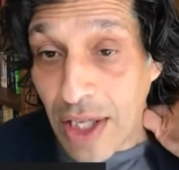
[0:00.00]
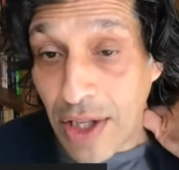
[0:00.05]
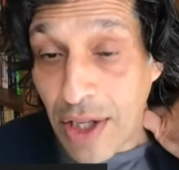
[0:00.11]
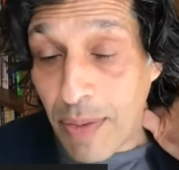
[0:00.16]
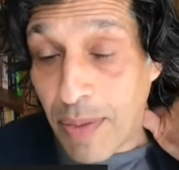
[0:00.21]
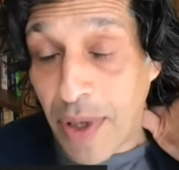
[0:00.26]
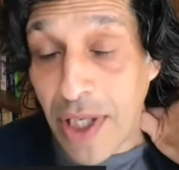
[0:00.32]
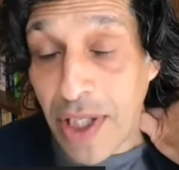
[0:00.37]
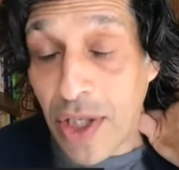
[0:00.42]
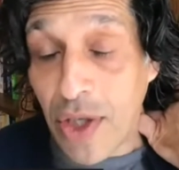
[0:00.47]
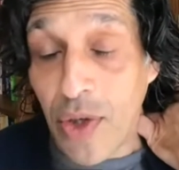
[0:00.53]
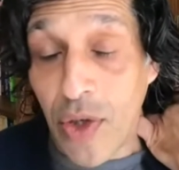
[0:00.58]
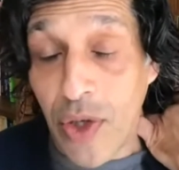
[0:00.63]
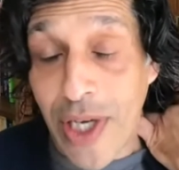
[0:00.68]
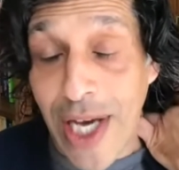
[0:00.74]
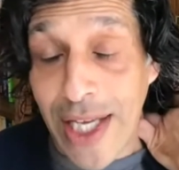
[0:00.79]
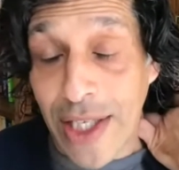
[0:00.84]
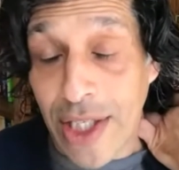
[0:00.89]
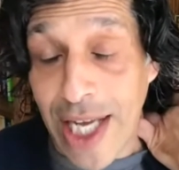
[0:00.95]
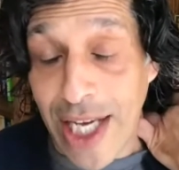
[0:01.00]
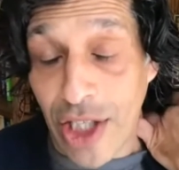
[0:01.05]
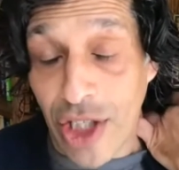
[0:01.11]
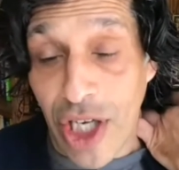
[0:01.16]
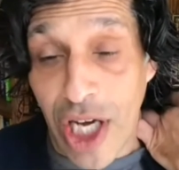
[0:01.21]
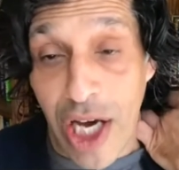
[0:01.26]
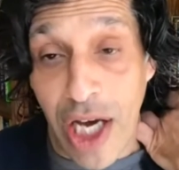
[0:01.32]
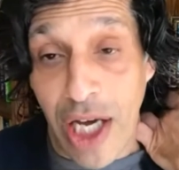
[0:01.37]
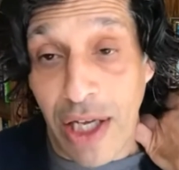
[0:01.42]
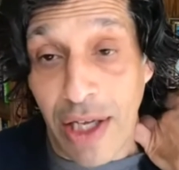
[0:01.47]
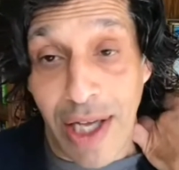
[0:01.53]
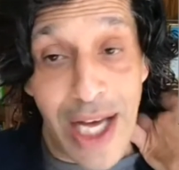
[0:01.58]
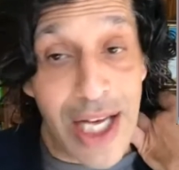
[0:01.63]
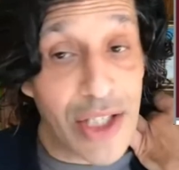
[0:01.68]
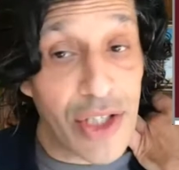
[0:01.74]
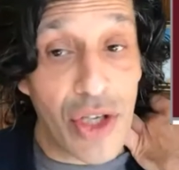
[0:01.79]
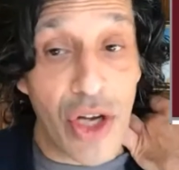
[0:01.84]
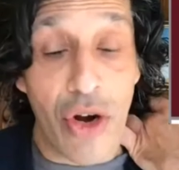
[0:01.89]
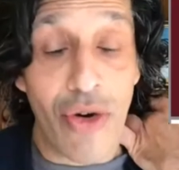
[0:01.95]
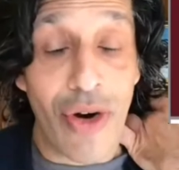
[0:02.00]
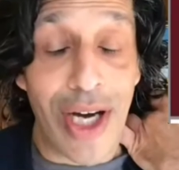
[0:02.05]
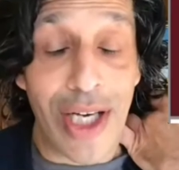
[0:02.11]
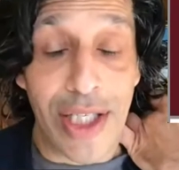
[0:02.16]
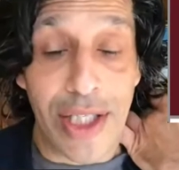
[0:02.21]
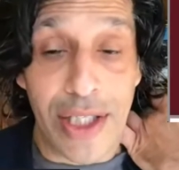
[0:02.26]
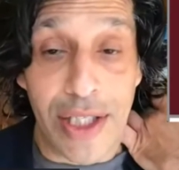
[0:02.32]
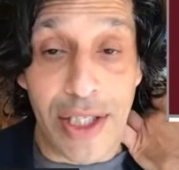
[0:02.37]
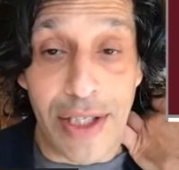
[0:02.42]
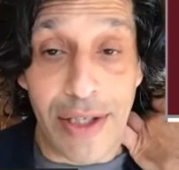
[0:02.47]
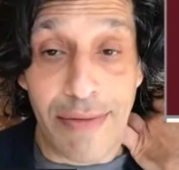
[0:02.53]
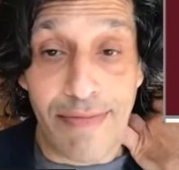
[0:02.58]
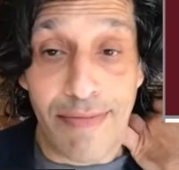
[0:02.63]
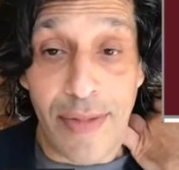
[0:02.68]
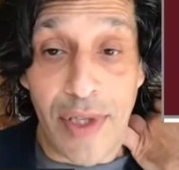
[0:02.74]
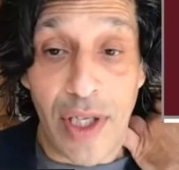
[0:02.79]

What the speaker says: the person who gets that share has no rights to.